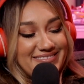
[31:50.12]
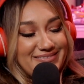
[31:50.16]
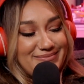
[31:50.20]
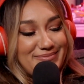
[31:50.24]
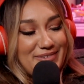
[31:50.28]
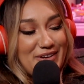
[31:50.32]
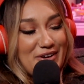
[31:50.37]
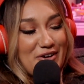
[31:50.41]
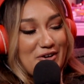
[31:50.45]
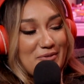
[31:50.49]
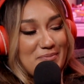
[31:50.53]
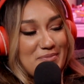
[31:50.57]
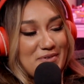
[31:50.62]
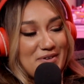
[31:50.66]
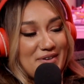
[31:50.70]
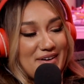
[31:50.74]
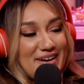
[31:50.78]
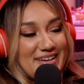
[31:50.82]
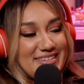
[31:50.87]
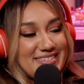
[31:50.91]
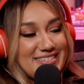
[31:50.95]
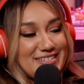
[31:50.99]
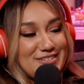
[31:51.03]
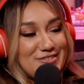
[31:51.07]
we hope you
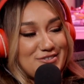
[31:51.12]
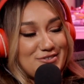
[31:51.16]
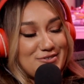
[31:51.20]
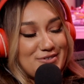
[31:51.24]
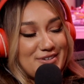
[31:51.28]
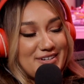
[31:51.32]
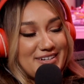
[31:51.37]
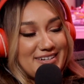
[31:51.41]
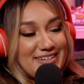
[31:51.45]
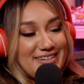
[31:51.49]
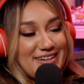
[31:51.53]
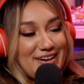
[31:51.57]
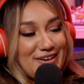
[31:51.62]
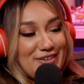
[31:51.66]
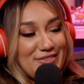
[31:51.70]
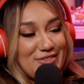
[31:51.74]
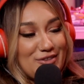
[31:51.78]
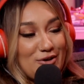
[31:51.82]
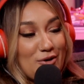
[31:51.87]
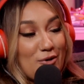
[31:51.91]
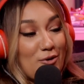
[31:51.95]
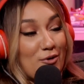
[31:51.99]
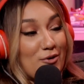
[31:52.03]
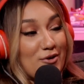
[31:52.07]
guys enjoyed the
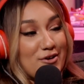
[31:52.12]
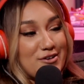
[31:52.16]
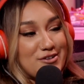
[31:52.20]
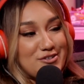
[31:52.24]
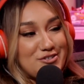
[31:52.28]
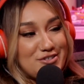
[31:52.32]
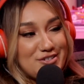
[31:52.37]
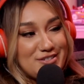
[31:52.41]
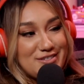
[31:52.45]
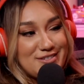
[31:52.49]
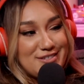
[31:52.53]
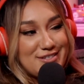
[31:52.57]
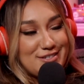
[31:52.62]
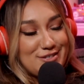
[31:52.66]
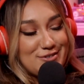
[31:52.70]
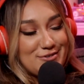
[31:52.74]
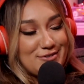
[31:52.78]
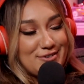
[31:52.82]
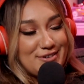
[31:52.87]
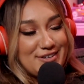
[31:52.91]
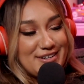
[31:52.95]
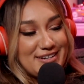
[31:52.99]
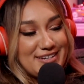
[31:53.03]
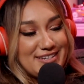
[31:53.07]
origin
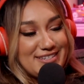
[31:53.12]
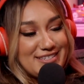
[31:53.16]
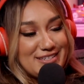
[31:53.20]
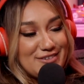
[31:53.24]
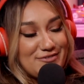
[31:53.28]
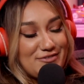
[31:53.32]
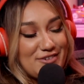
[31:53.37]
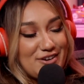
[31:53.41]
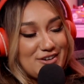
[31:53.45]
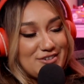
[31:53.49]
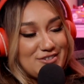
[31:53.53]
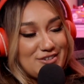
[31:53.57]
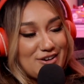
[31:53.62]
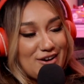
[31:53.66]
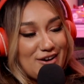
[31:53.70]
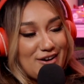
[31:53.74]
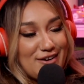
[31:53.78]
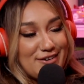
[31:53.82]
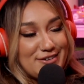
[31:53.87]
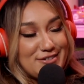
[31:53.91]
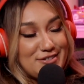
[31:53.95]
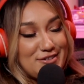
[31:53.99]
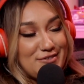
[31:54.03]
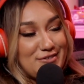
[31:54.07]
stories of our
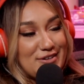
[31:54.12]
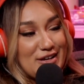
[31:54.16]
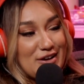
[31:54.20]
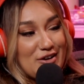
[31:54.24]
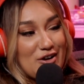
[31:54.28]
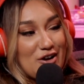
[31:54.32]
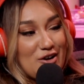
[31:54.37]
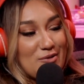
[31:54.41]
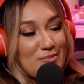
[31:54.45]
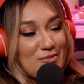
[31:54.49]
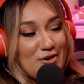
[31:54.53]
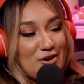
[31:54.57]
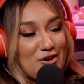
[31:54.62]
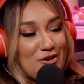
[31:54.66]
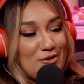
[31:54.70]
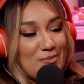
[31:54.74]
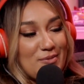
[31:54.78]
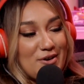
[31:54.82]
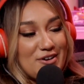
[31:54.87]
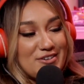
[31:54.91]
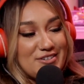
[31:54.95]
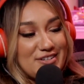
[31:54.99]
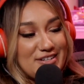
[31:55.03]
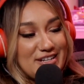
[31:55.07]
dogs.
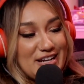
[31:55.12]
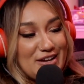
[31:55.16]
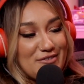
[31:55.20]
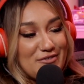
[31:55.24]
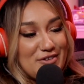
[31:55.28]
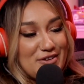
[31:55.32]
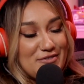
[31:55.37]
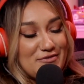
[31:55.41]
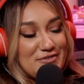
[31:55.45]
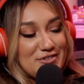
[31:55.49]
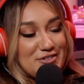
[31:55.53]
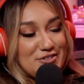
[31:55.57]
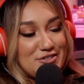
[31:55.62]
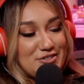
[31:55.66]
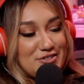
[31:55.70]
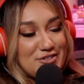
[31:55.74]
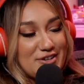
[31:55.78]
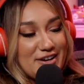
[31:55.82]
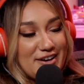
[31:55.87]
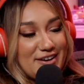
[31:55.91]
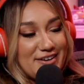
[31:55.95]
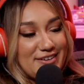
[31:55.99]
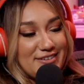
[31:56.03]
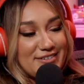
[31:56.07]
Omar never even
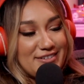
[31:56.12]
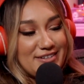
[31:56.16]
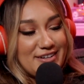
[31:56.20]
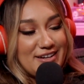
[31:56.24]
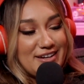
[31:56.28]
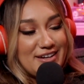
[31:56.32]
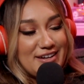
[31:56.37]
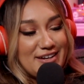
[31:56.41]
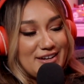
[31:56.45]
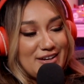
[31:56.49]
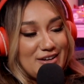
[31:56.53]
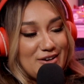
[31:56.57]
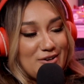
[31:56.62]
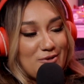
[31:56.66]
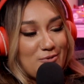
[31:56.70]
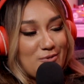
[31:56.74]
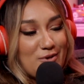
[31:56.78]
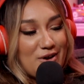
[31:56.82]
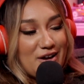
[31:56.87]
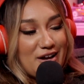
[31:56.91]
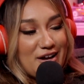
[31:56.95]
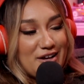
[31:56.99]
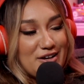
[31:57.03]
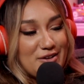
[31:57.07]
shared
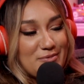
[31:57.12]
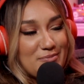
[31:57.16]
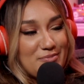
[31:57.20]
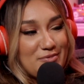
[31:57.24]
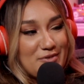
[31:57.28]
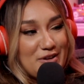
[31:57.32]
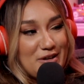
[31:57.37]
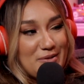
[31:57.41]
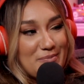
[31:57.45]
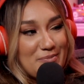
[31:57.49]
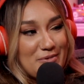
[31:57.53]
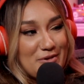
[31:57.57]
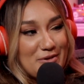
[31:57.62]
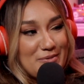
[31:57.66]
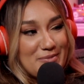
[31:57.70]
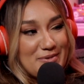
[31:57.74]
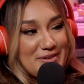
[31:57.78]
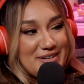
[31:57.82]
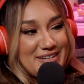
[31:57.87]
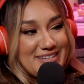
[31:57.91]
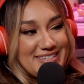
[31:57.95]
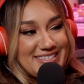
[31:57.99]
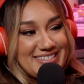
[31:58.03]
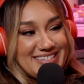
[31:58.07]
what kind of breed Bourbon
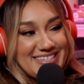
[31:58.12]
is